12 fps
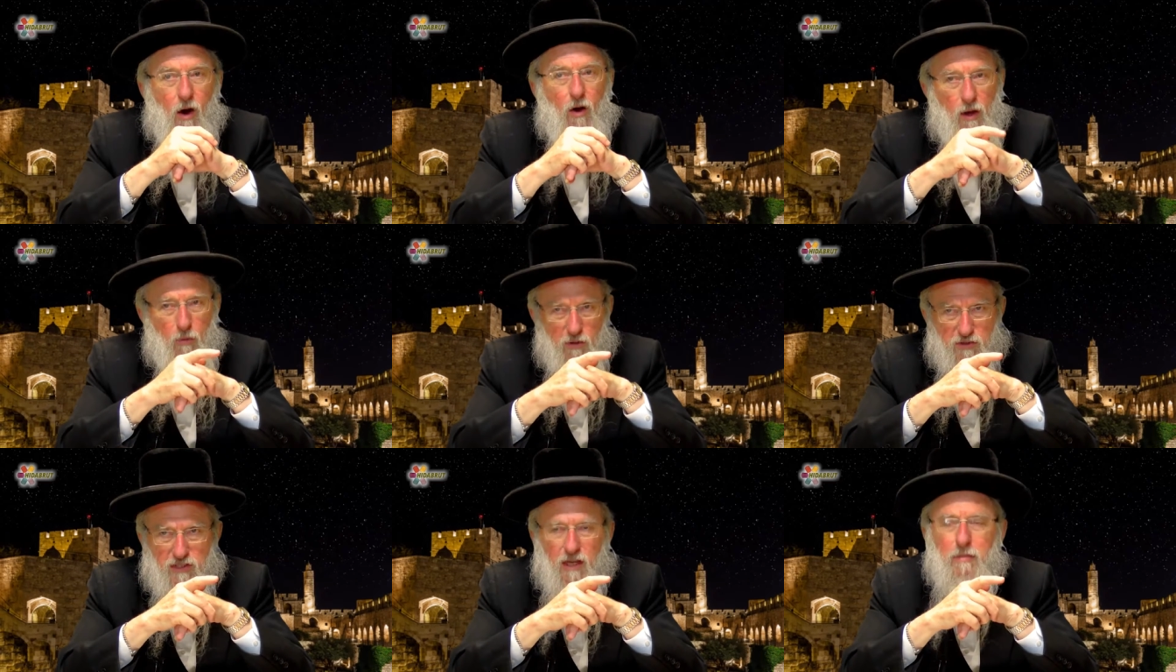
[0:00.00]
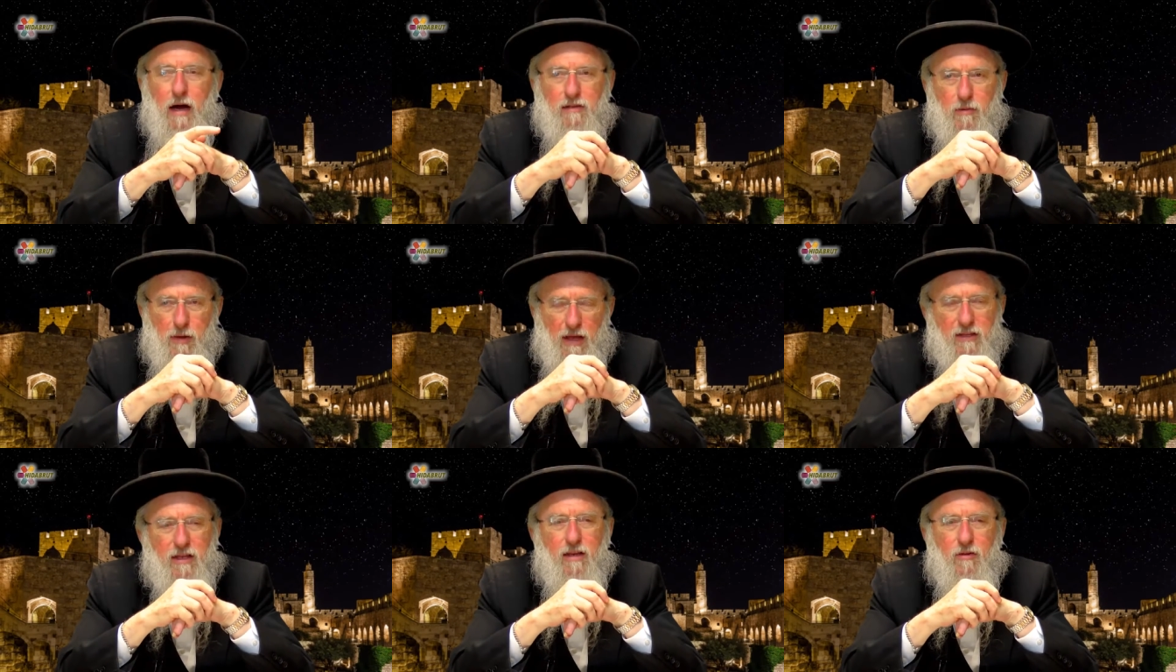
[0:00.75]
Okay, we'll see about the
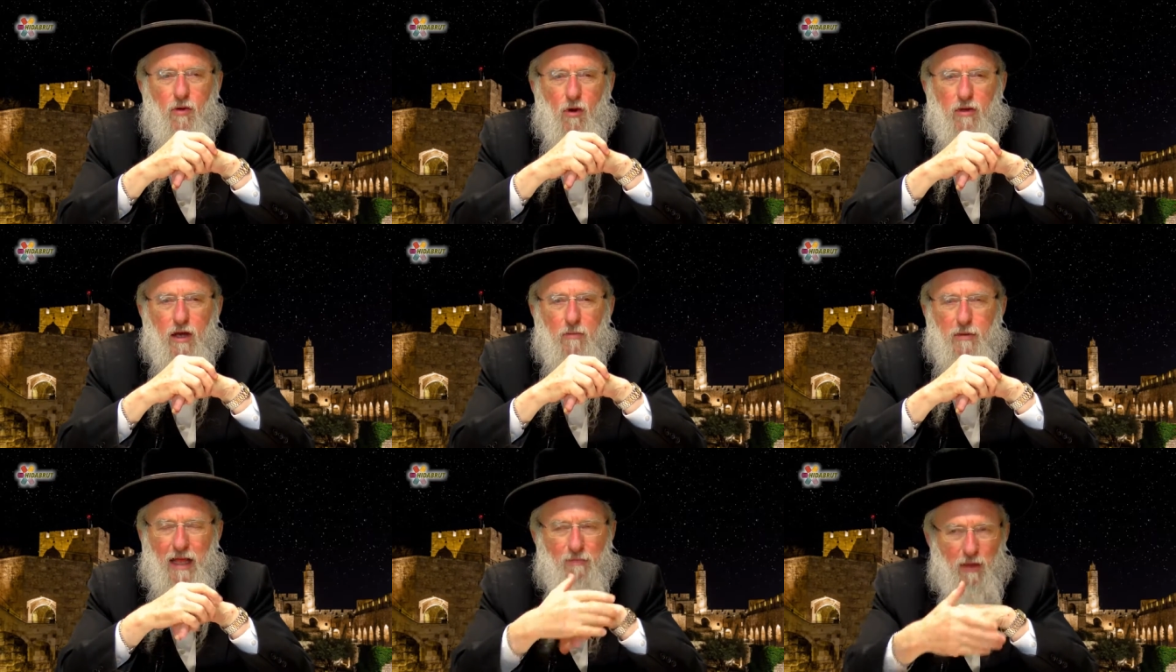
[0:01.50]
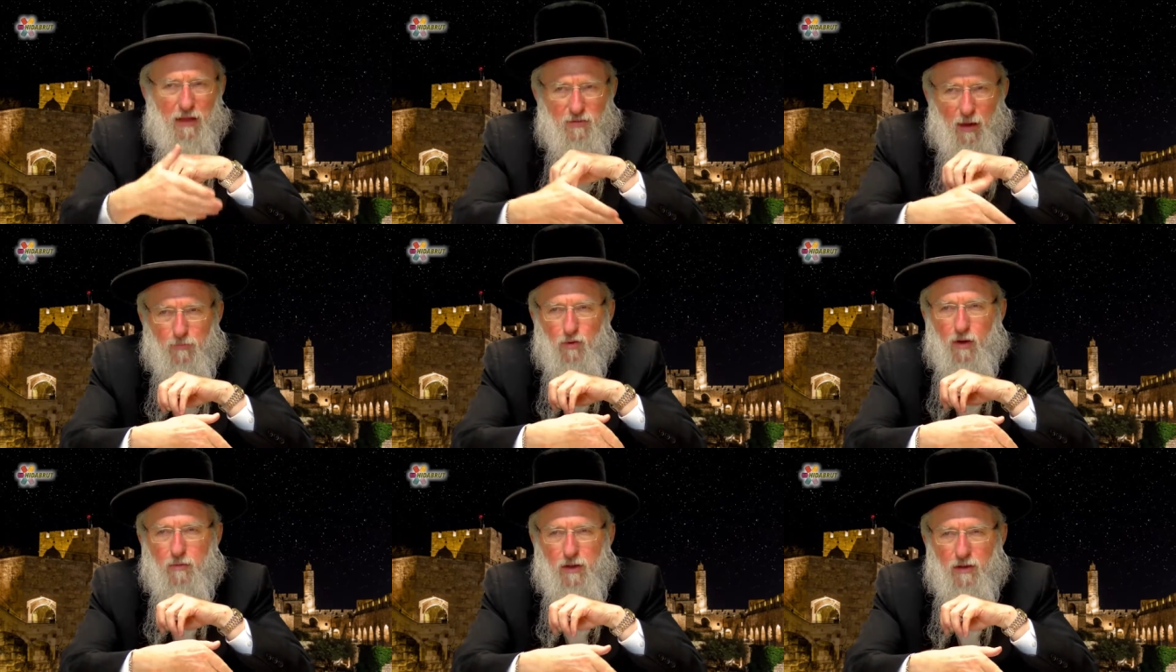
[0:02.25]
abandoning. Okay, but I'm
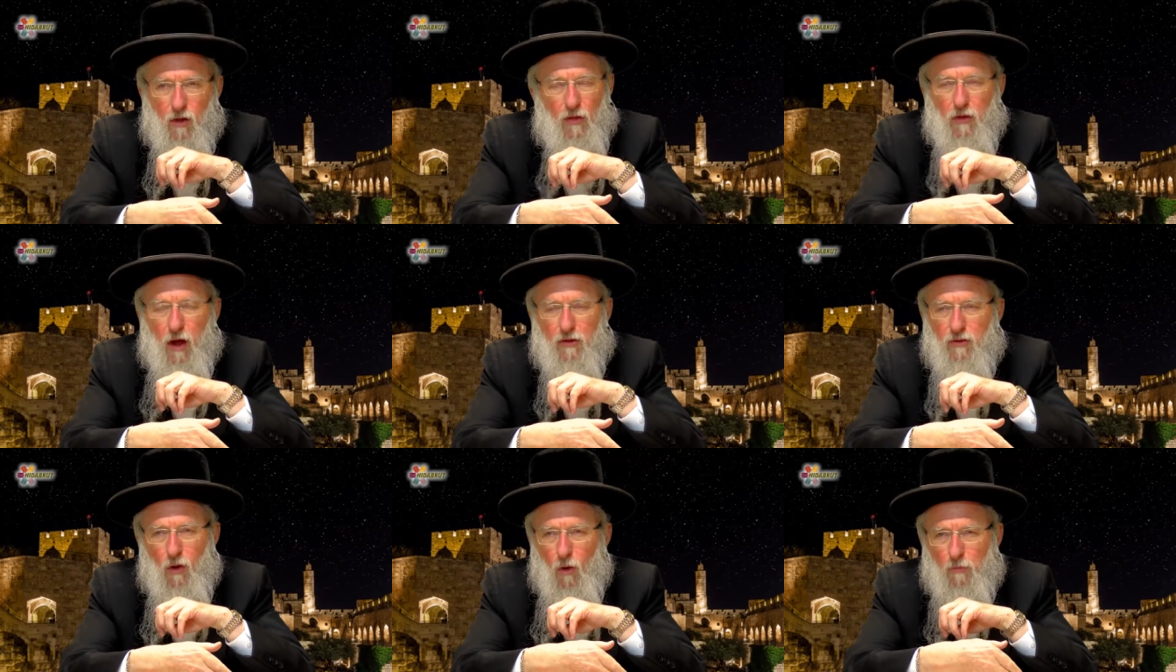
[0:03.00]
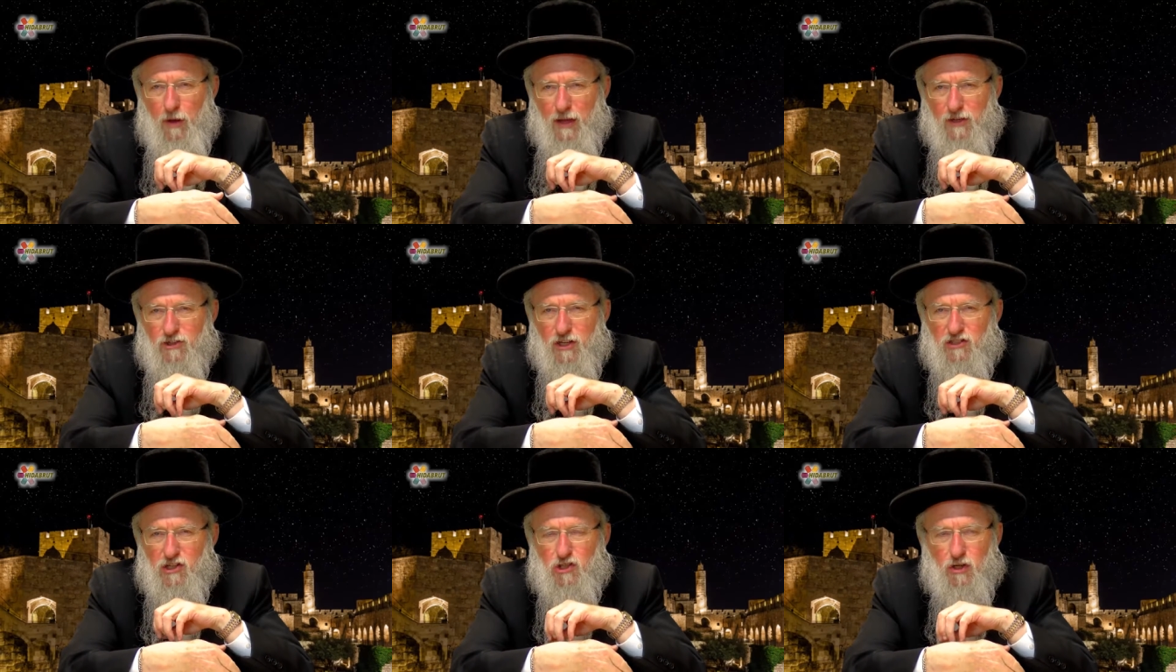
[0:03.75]
talking about on the whole page.
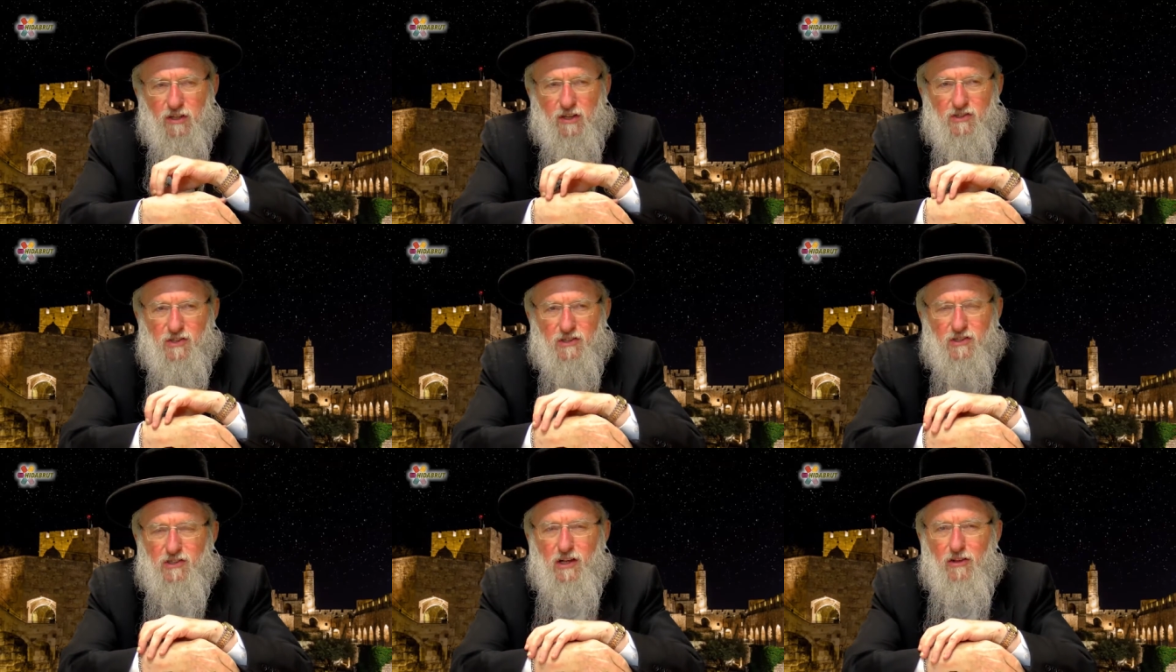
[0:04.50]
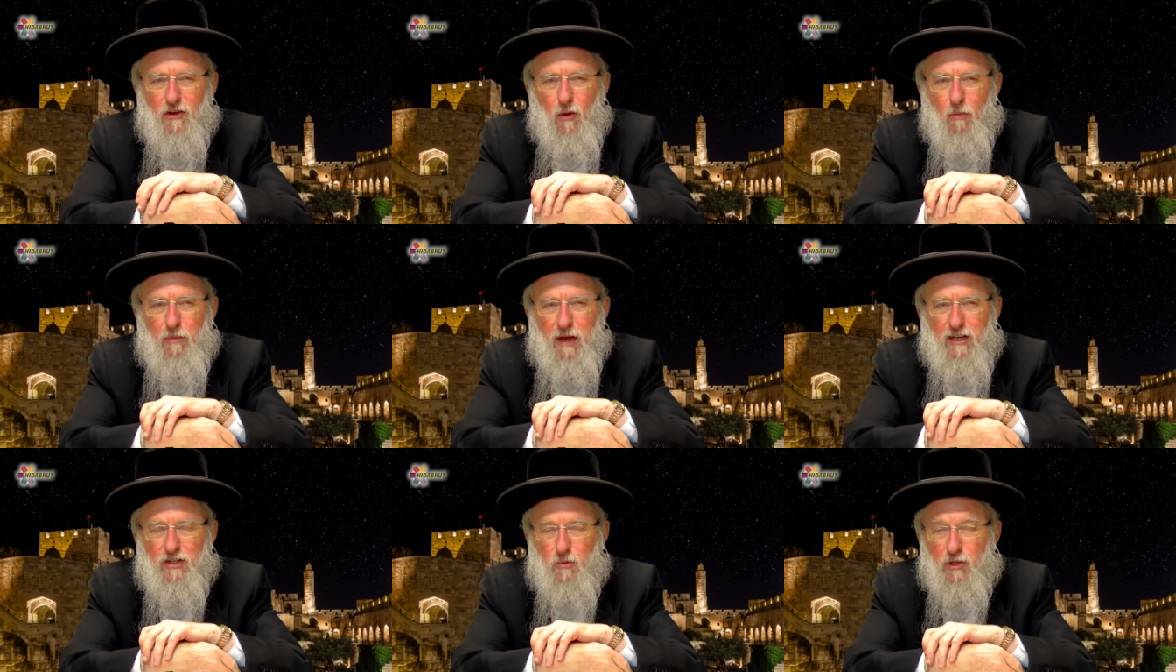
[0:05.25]
There's a certain consistency on the whole
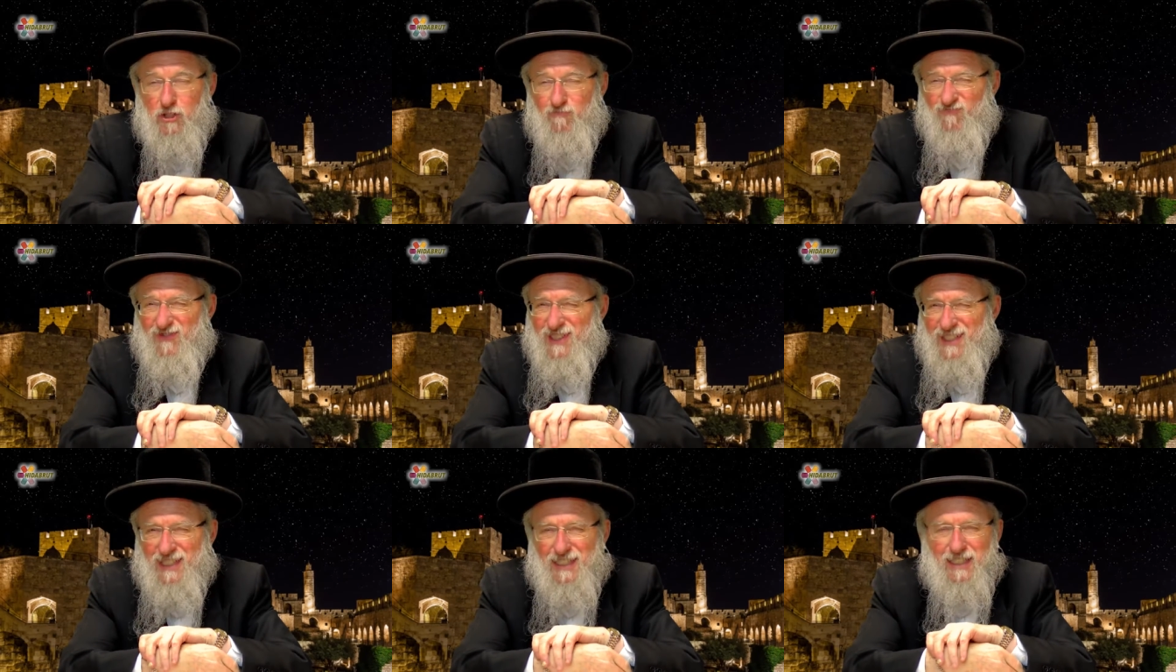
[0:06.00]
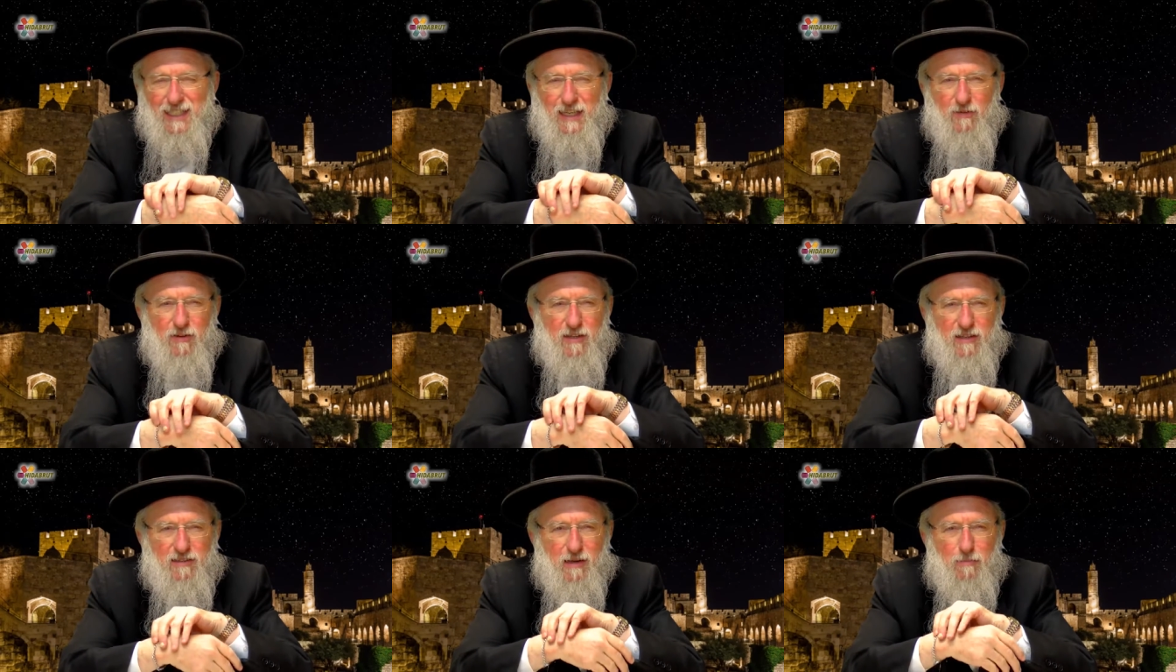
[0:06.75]
page, which, given
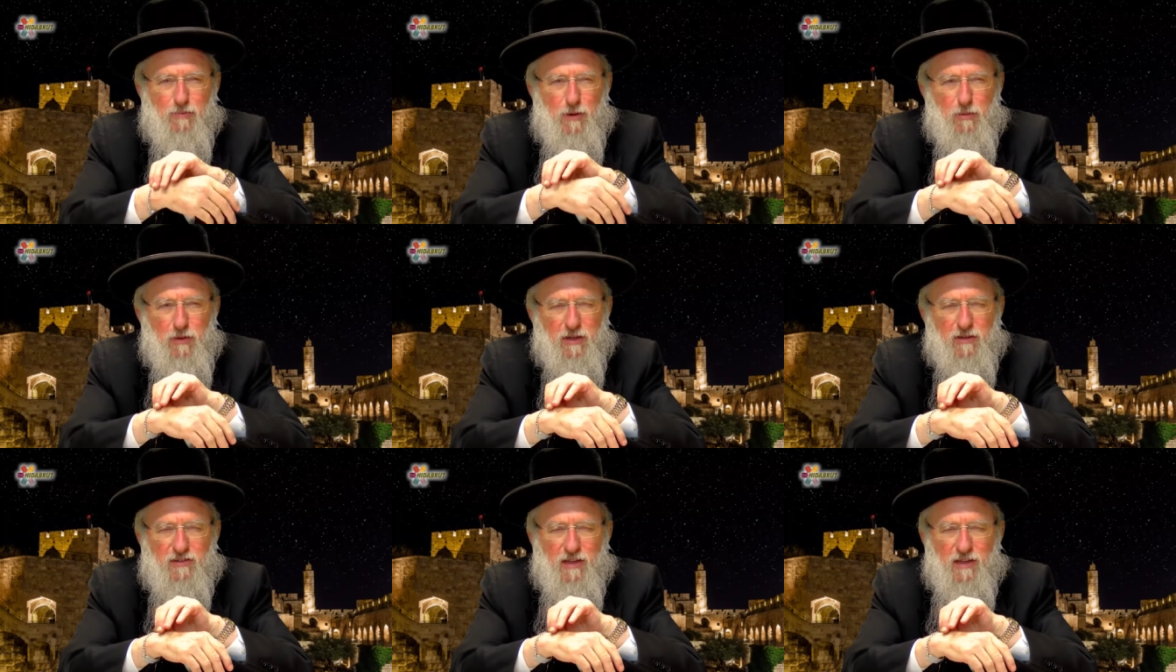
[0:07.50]
contemporary political